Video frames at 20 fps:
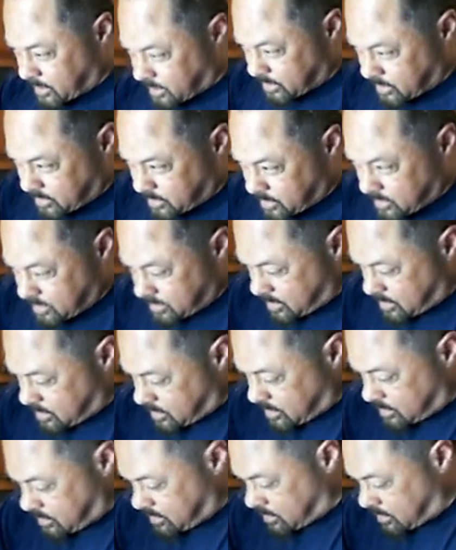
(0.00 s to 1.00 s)
in,
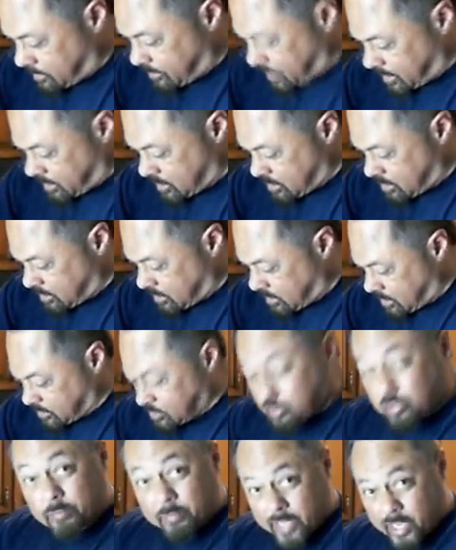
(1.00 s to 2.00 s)
your
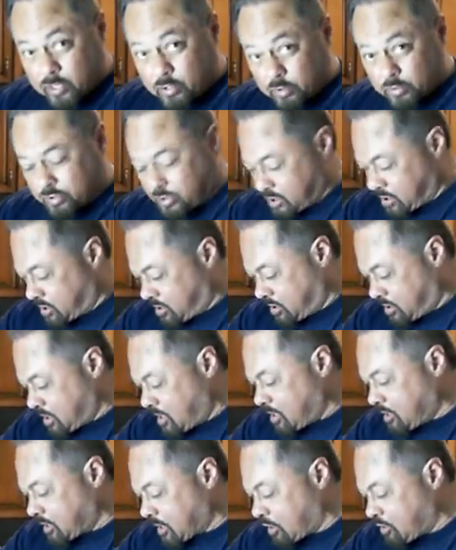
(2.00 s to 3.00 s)
tomatoes in,
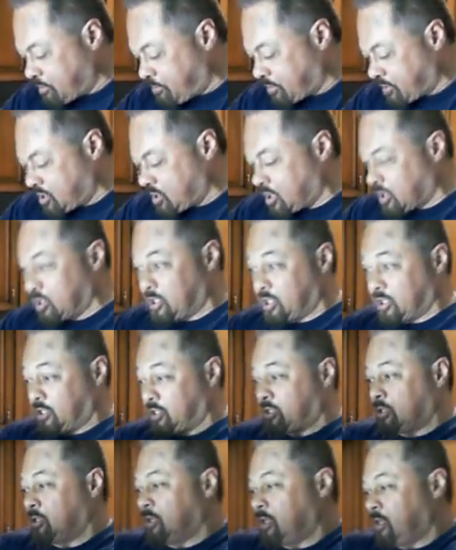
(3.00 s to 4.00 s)
now you put your onions.